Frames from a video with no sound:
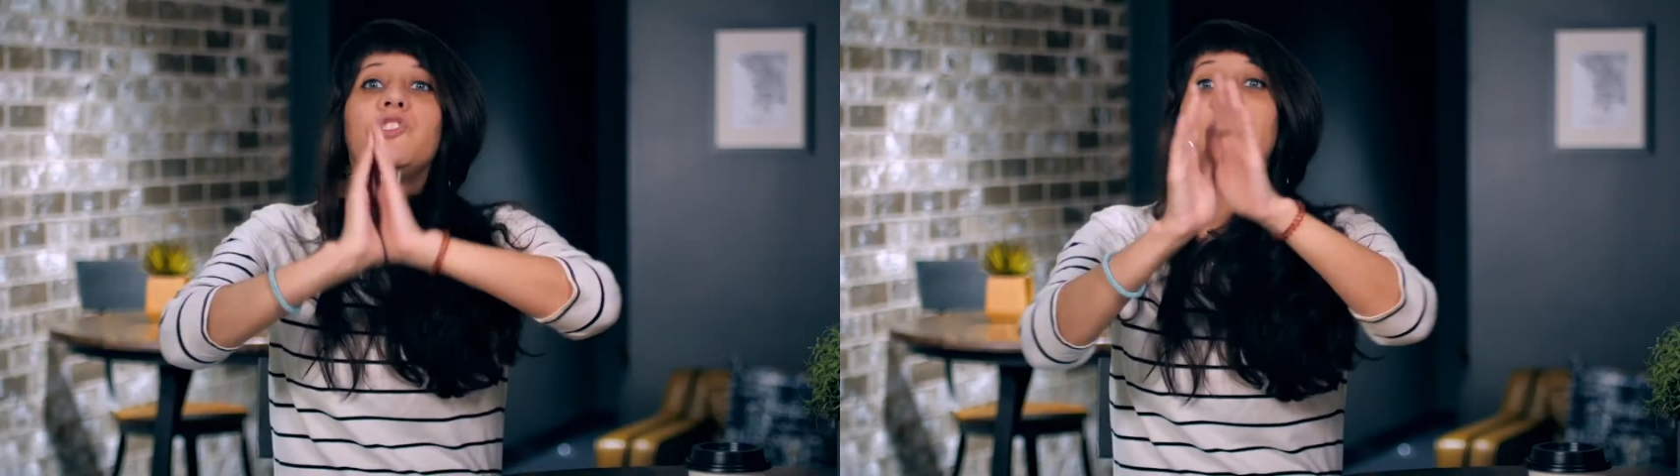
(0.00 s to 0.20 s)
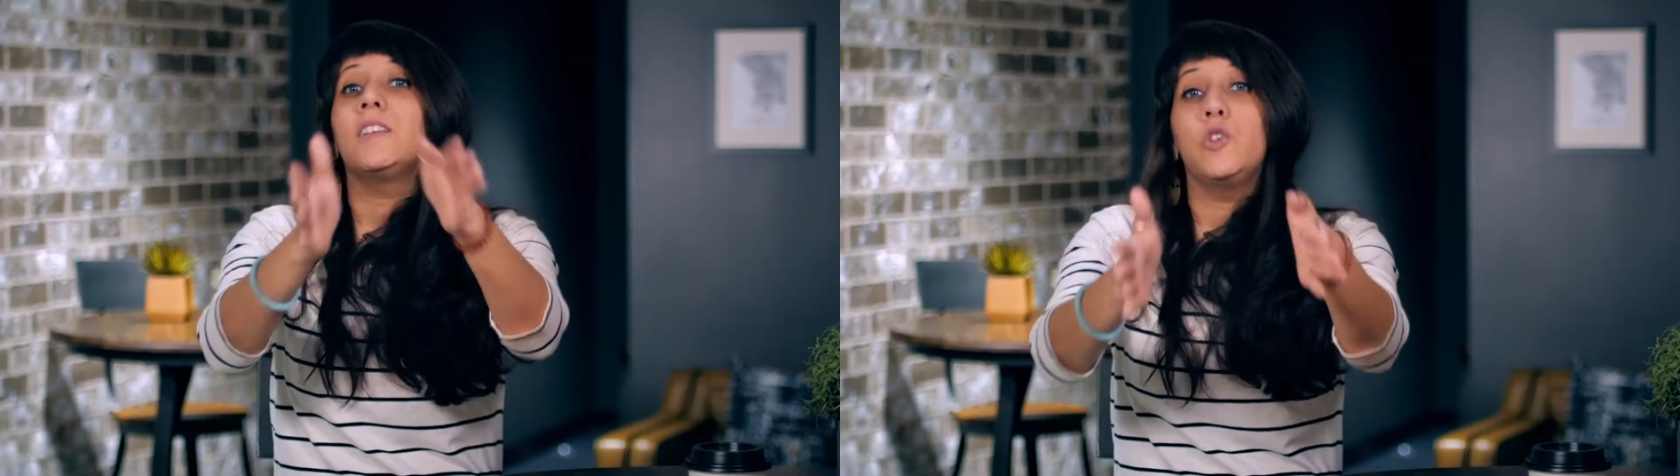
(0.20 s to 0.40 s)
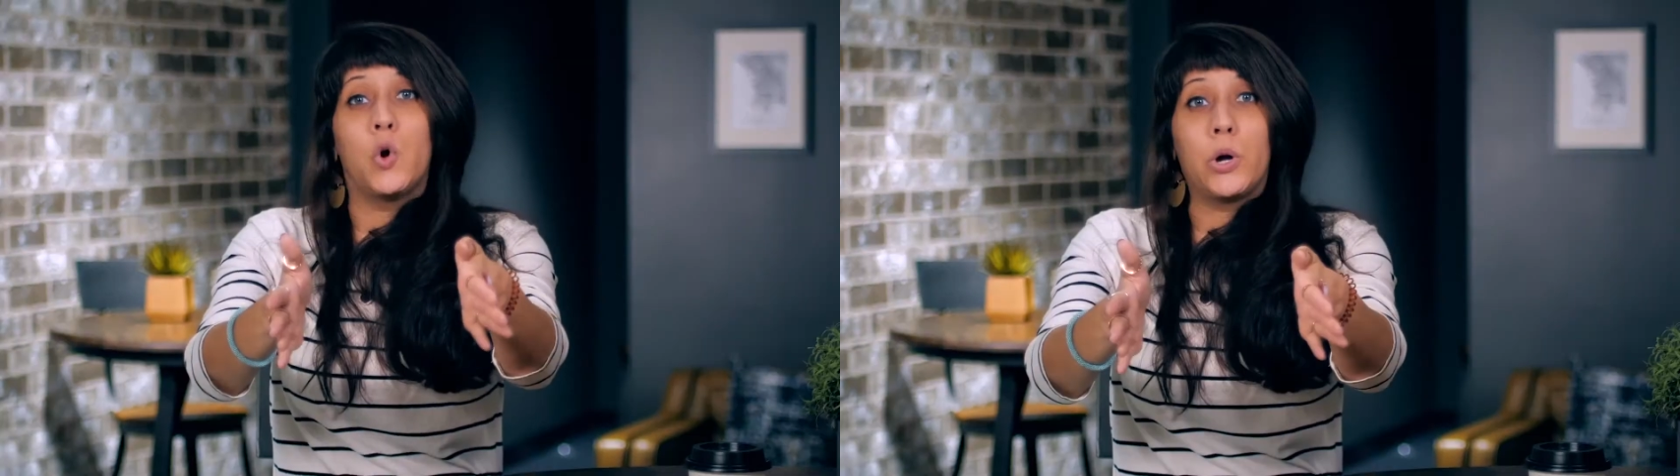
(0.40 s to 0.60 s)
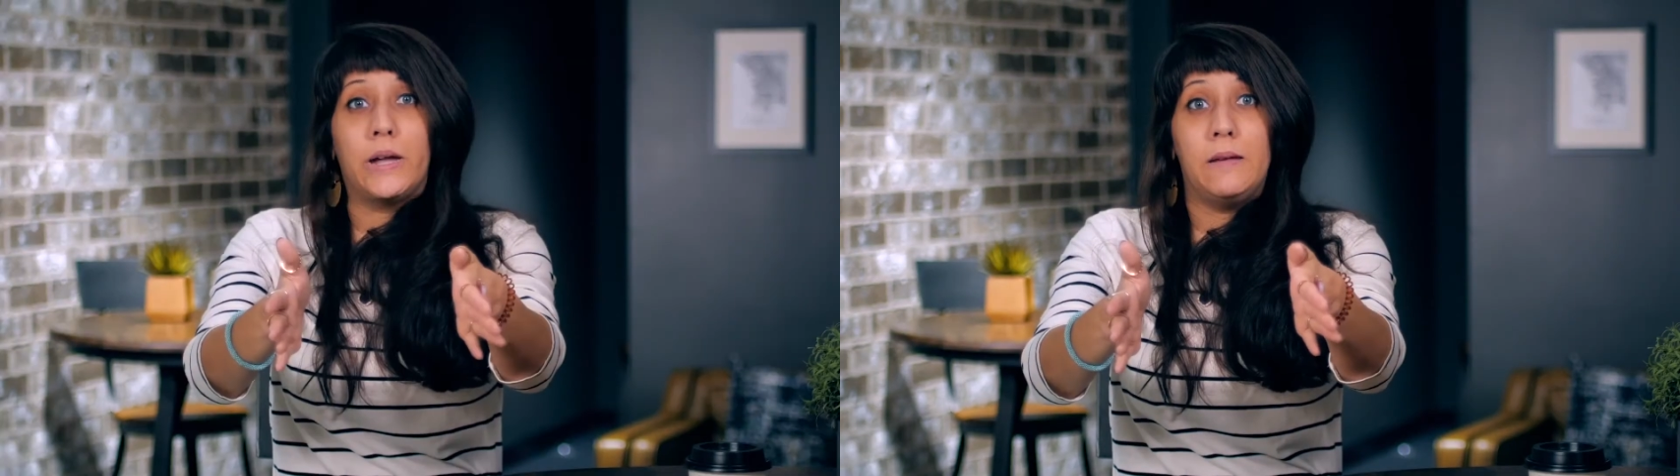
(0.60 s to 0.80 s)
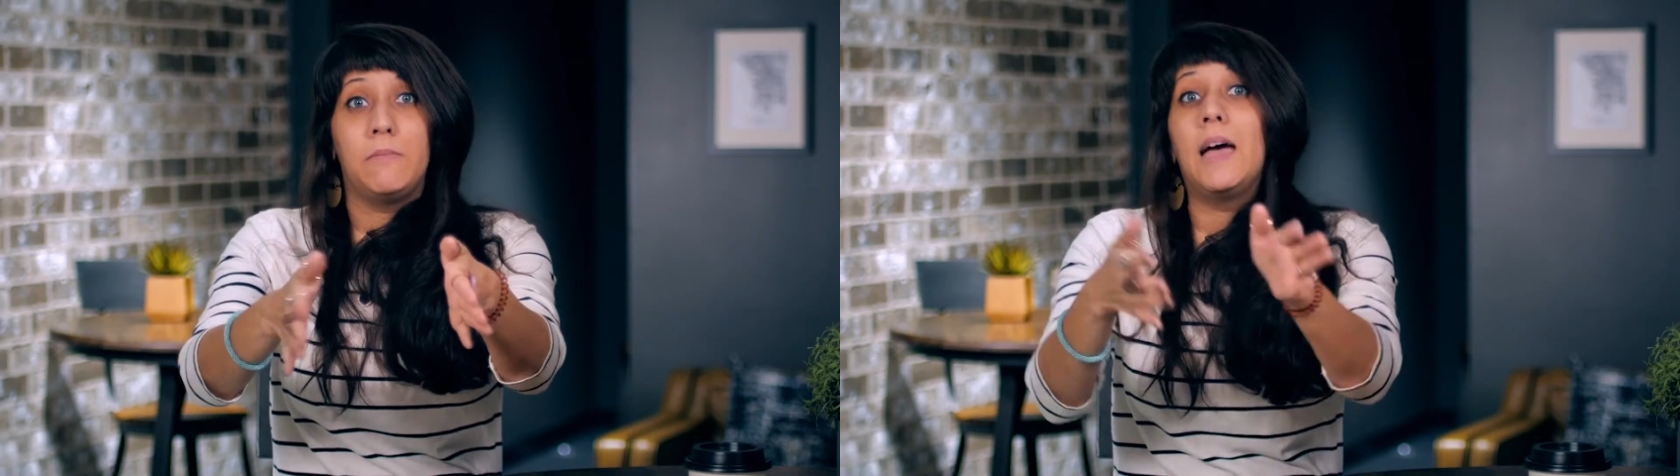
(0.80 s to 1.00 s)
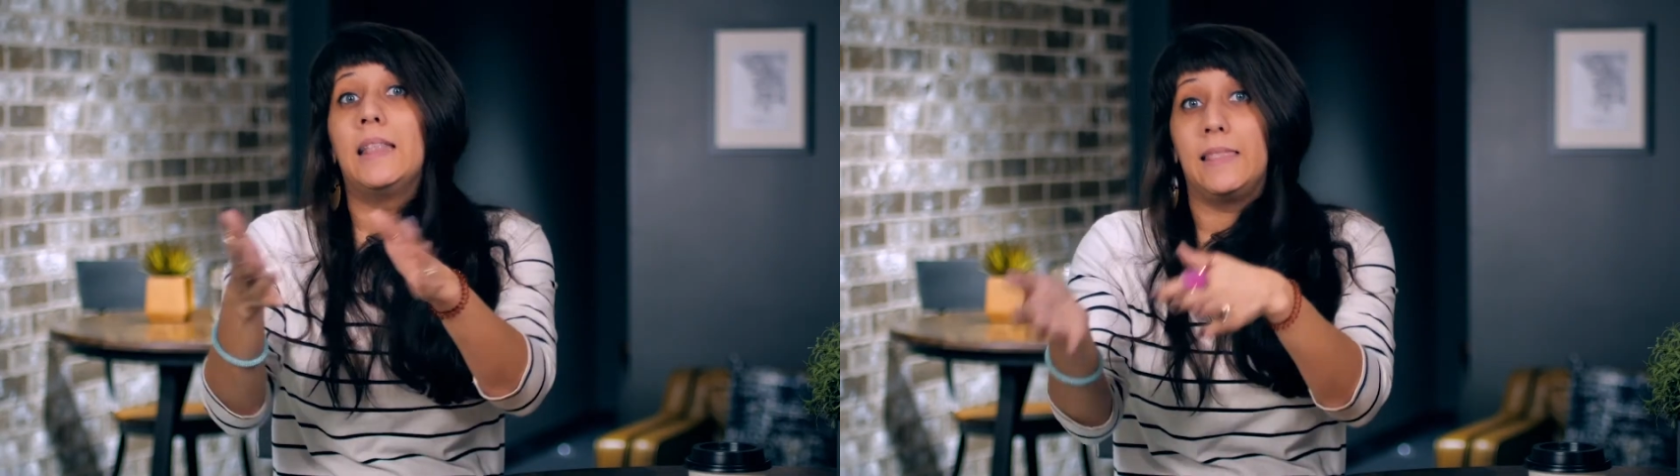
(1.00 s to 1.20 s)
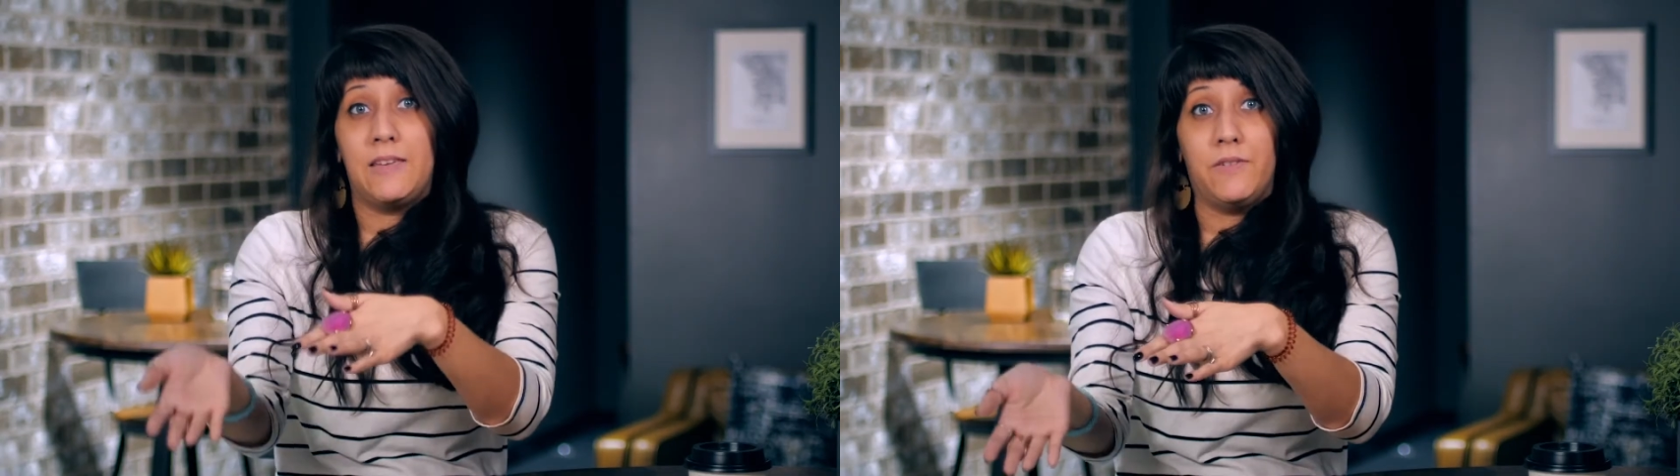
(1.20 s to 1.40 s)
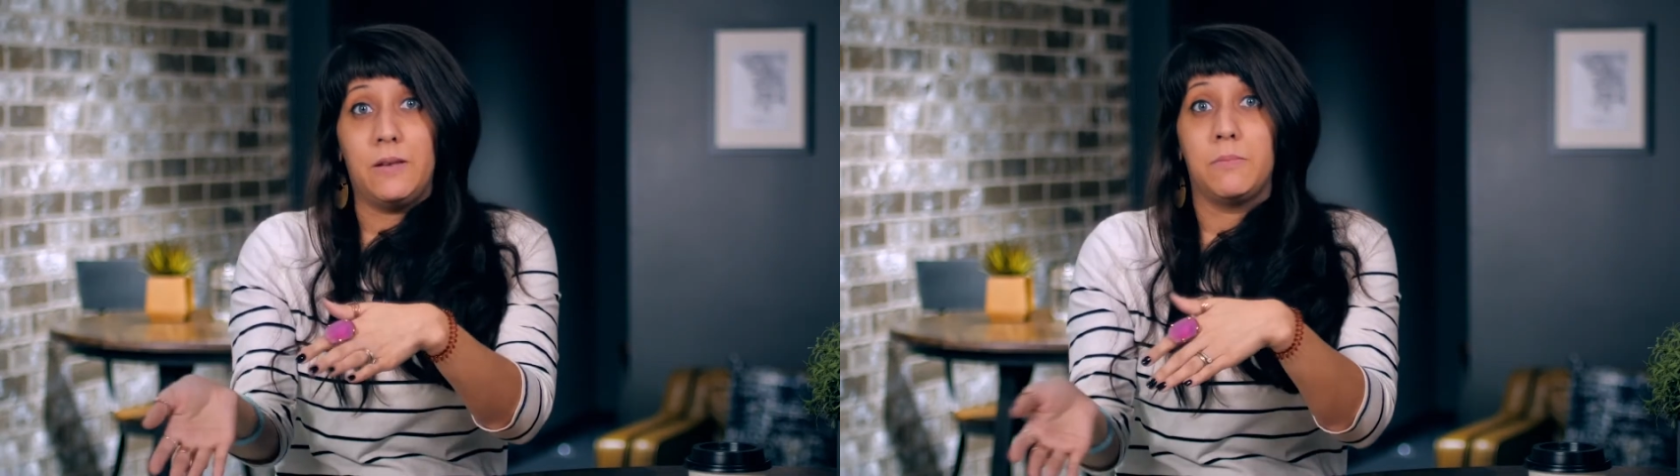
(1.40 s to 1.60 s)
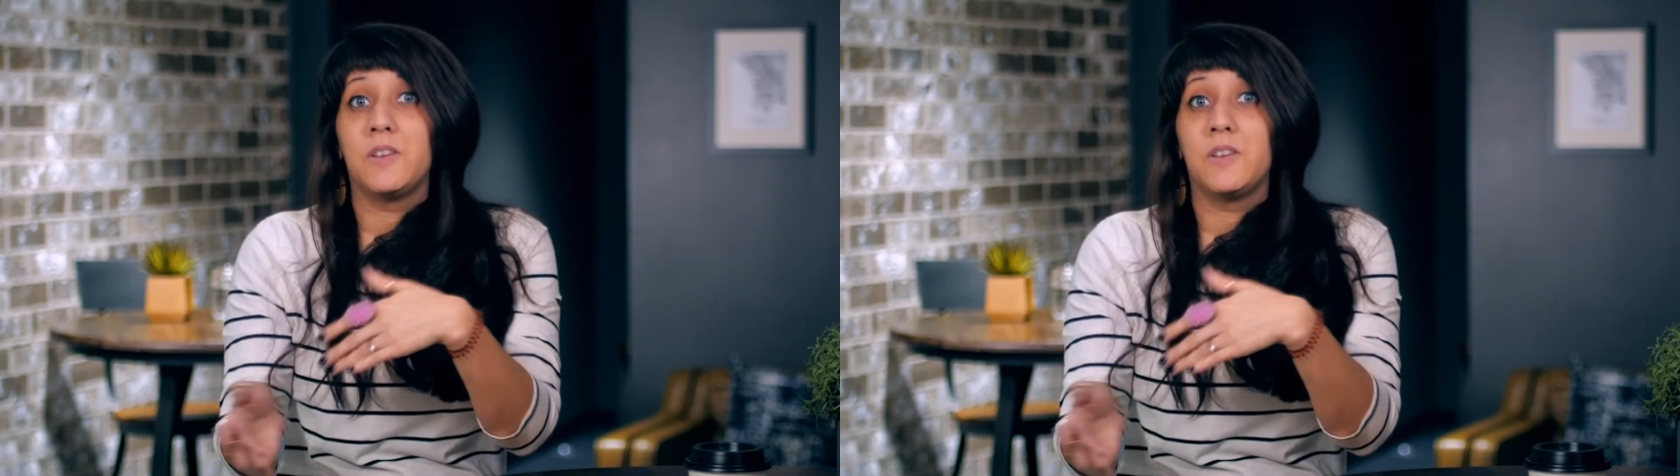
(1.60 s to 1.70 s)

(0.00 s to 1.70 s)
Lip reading: Just ignore it and leave it,